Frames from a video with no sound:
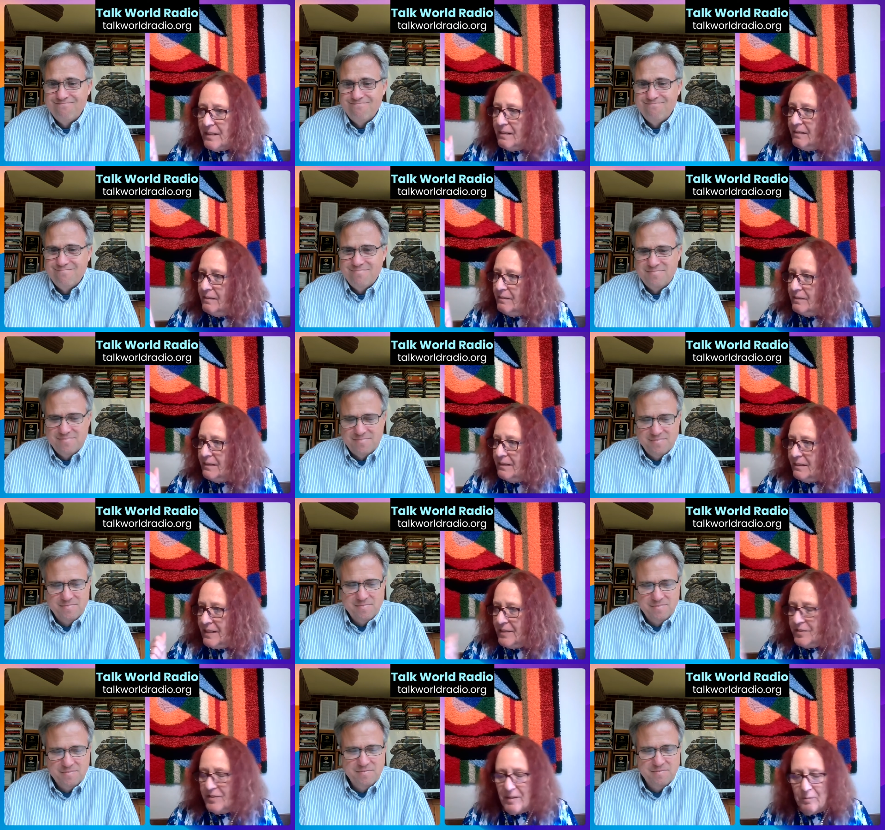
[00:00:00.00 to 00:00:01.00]
Speaker 1: we're,
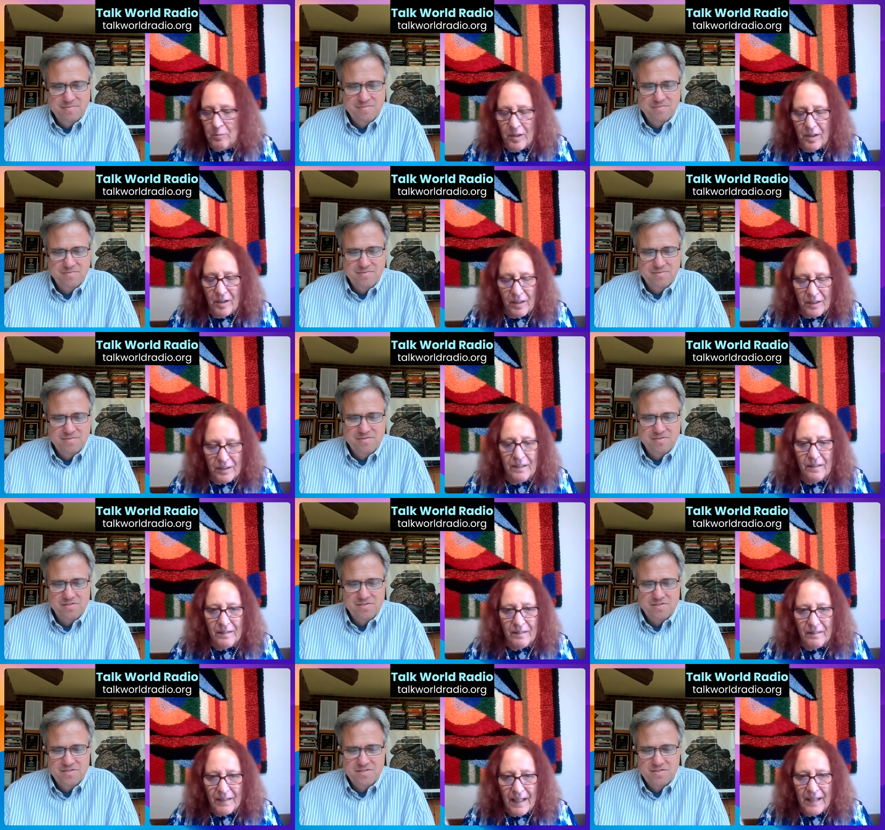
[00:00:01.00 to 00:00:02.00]
listen,
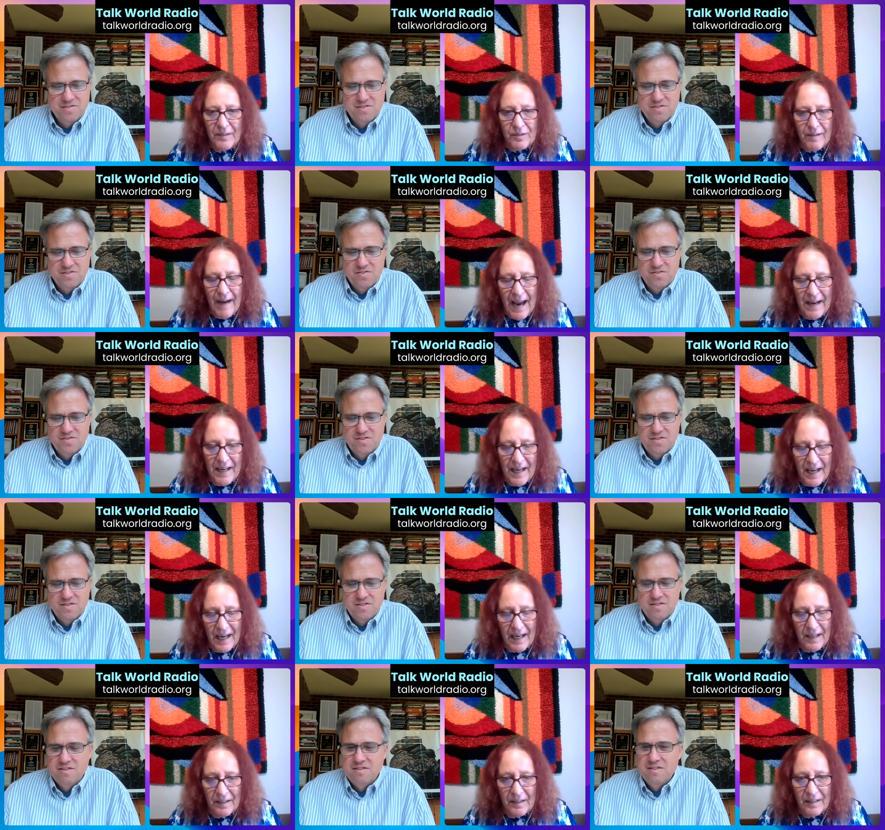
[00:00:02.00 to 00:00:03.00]
world, things are
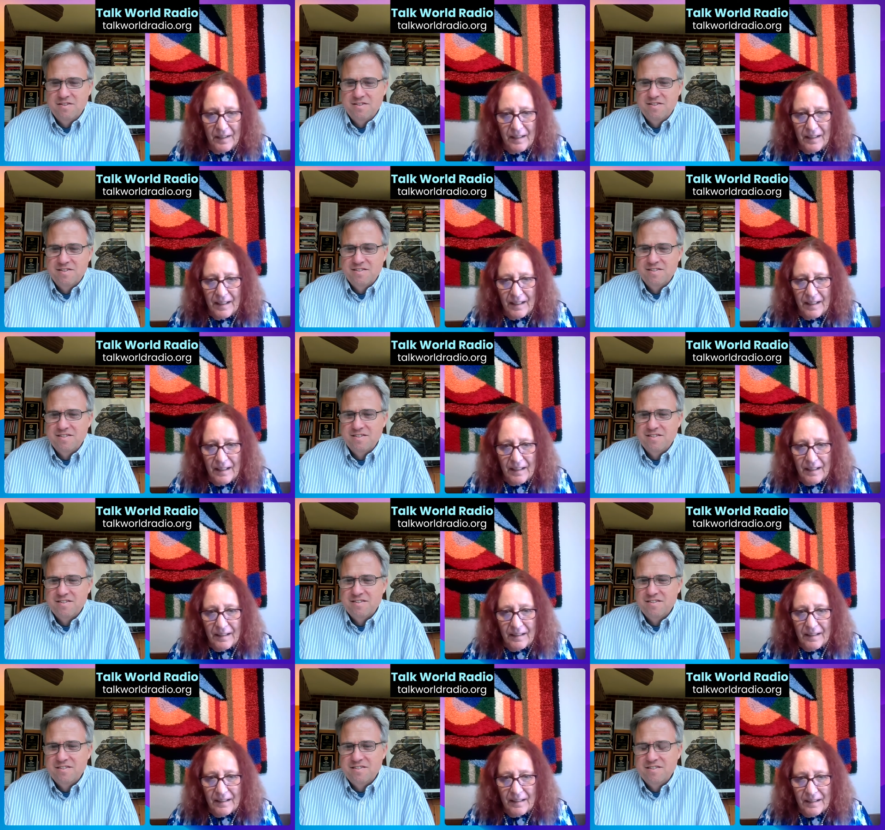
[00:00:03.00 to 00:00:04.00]
out of hand.
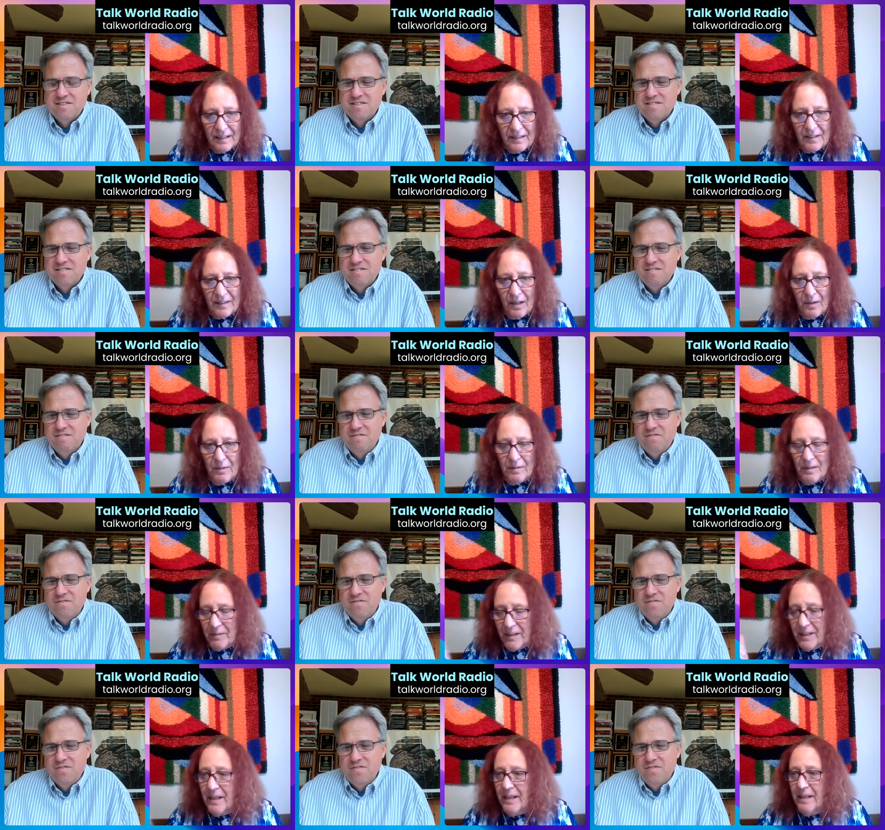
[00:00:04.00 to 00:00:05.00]

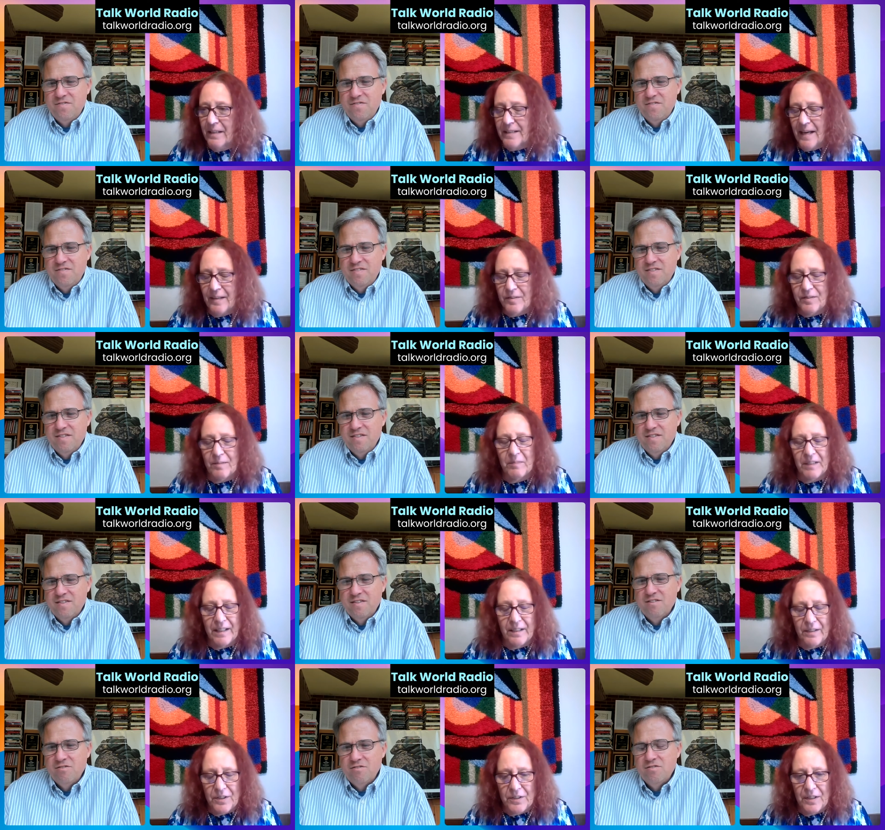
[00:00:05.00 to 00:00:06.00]
So we're going to
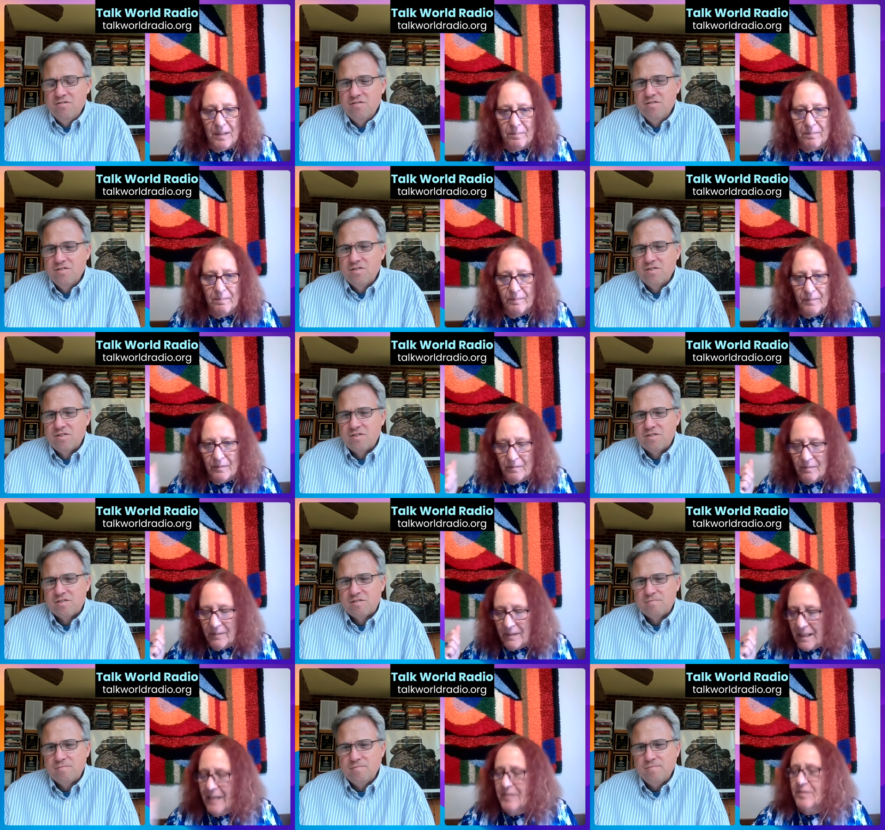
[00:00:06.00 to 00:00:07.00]
take some leadership.
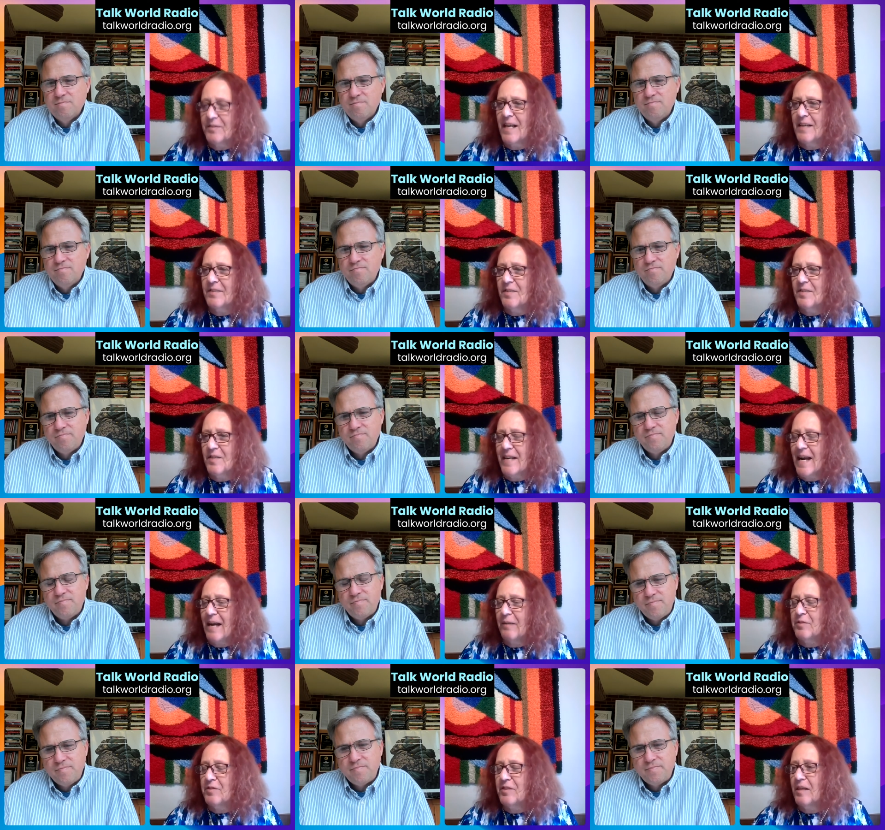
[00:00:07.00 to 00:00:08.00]
The United
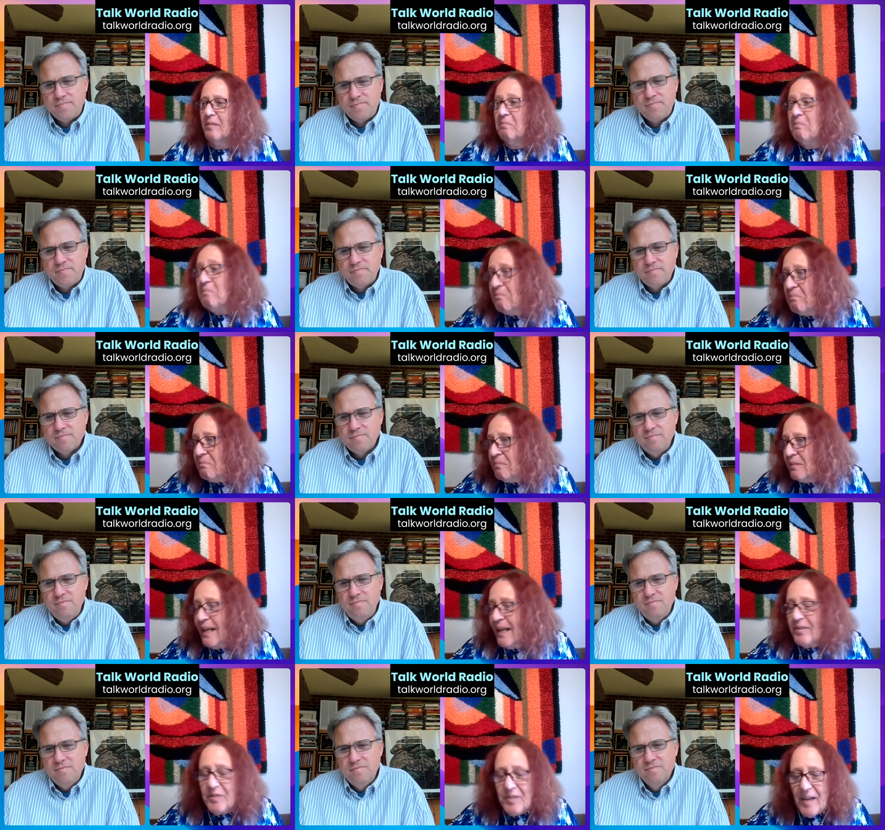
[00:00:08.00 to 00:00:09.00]
States is announcing,
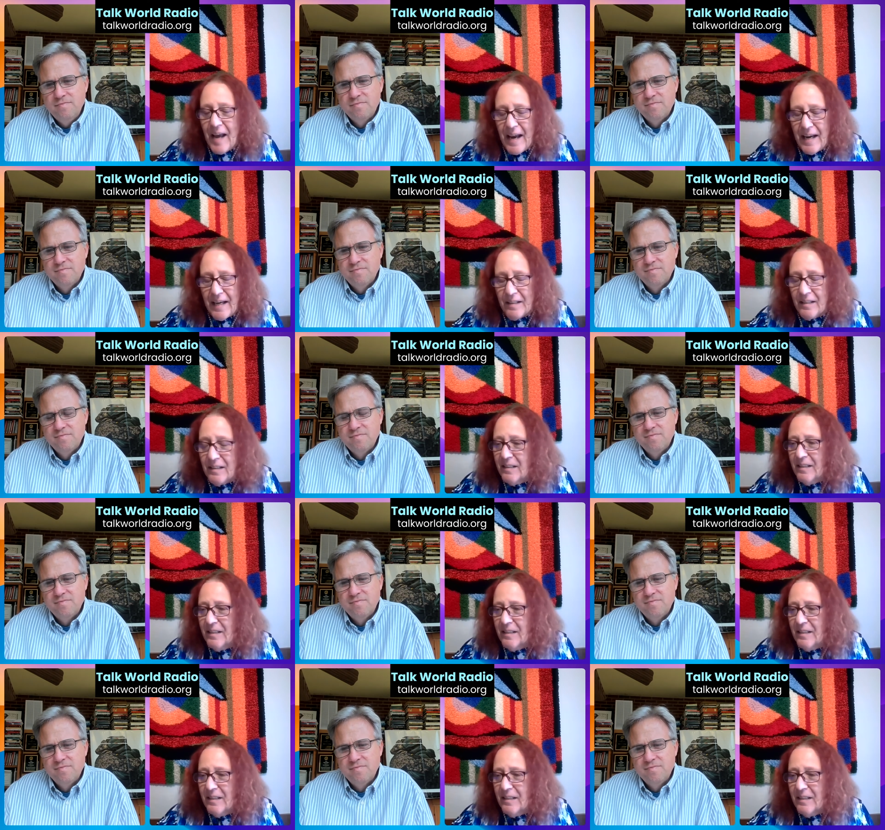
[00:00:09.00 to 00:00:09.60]
let's